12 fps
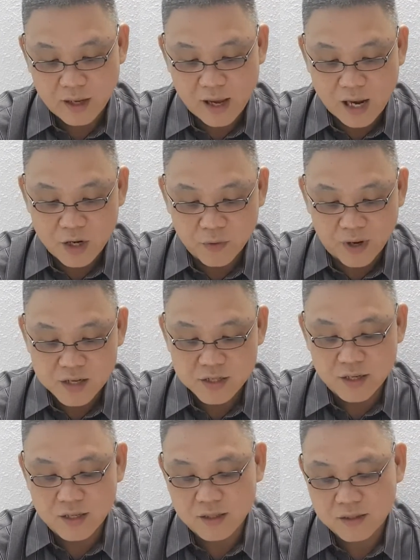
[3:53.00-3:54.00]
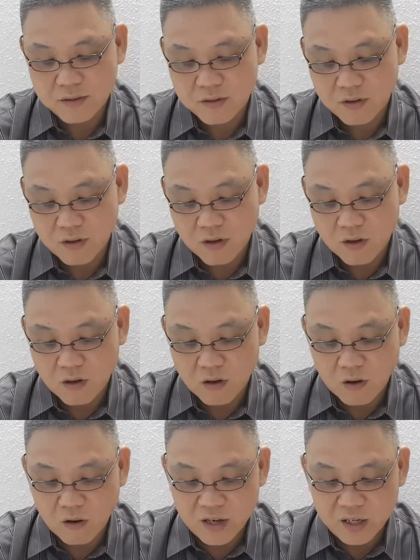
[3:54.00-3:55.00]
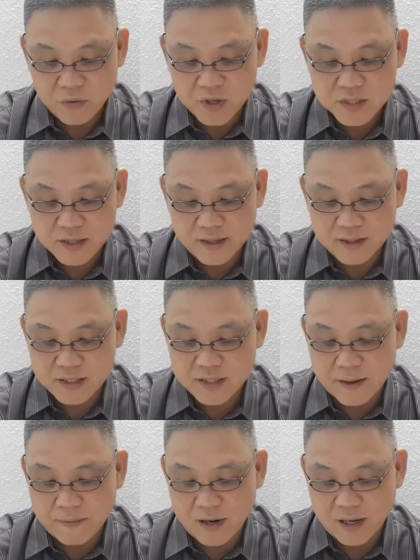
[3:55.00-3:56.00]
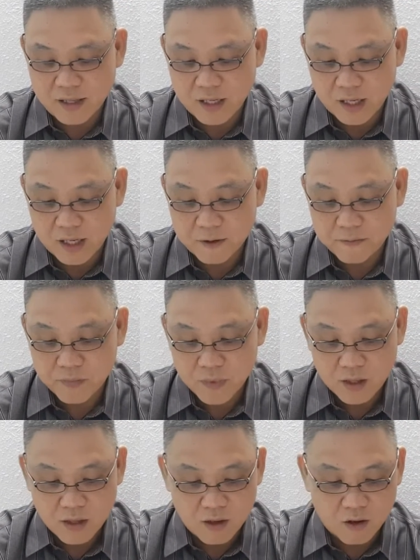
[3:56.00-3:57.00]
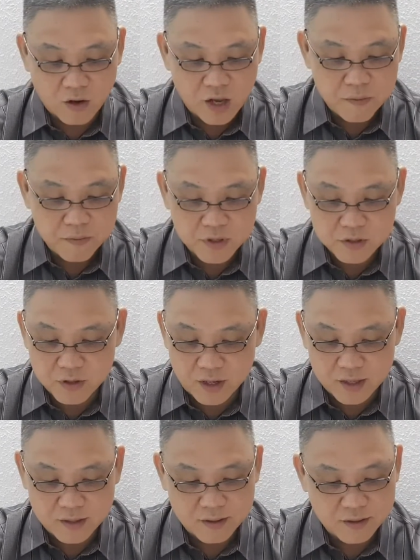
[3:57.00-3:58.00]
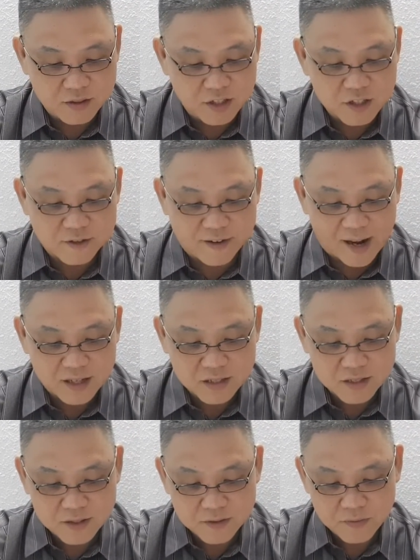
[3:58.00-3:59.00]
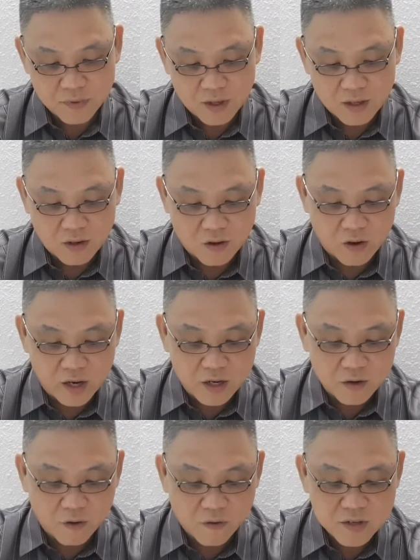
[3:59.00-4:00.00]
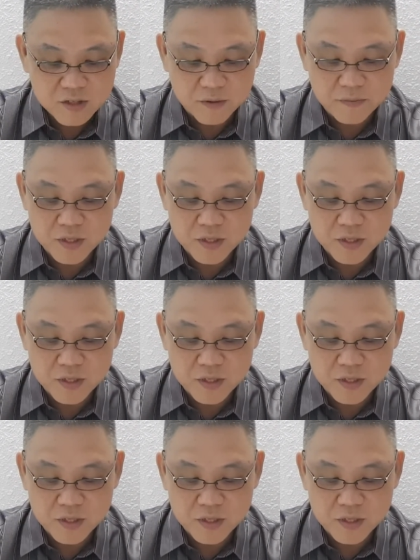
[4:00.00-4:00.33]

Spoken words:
educational, or linguistic disability, or emotional distress, or ignorance of